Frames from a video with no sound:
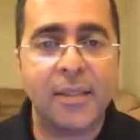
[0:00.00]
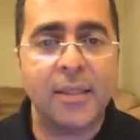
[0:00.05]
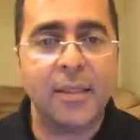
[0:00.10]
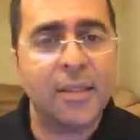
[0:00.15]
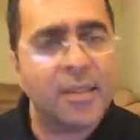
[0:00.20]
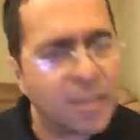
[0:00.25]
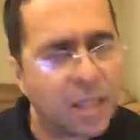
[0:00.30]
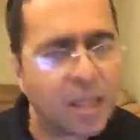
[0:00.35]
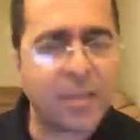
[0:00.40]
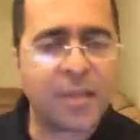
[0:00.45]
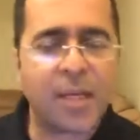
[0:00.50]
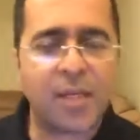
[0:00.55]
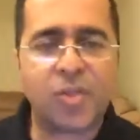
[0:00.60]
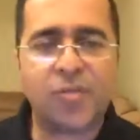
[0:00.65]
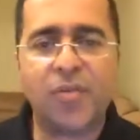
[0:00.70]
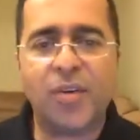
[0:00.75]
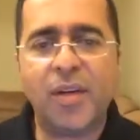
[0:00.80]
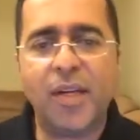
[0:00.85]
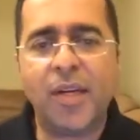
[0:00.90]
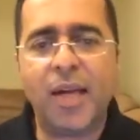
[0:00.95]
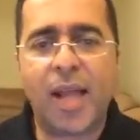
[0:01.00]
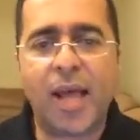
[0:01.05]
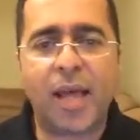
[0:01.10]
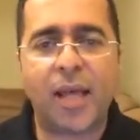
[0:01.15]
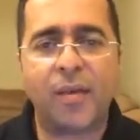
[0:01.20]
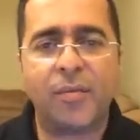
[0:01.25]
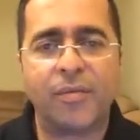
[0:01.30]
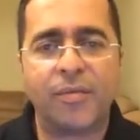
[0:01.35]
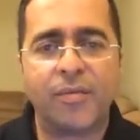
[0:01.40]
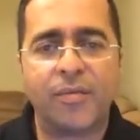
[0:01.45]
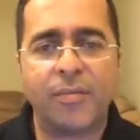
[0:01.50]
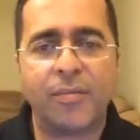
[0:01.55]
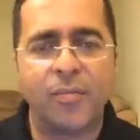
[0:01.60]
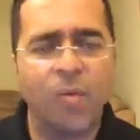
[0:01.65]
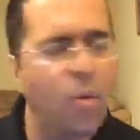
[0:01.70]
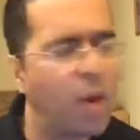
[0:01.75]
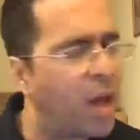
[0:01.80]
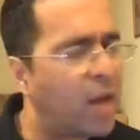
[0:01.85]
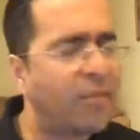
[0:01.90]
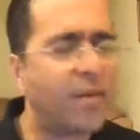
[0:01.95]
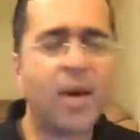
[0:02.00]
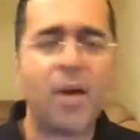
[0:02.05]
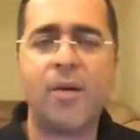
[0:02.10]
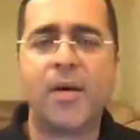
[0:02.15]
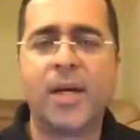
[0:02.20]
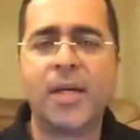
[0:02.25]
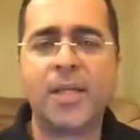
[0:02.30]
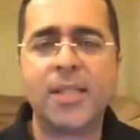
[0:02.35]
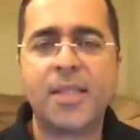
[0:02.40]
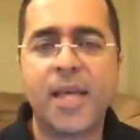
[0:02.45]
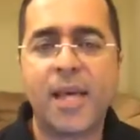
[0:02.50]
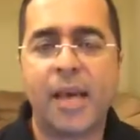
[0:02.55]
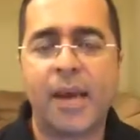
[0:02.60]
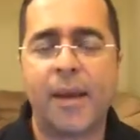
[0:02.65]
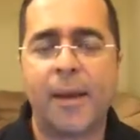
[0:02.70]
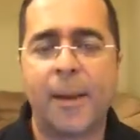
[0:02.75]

successful in life. Whatever you want to say.